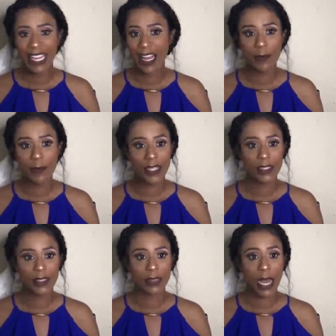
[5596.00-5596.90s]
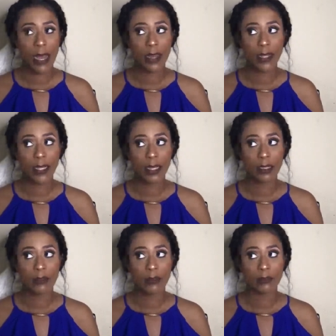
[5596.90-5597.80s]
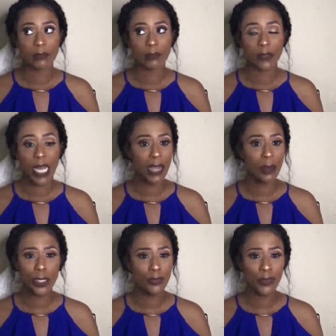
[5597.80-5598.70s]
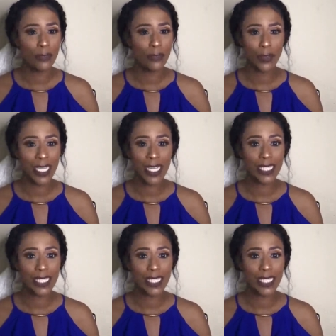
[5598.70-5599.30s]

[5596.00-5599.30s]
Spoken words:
Amazing. I would have never guessed.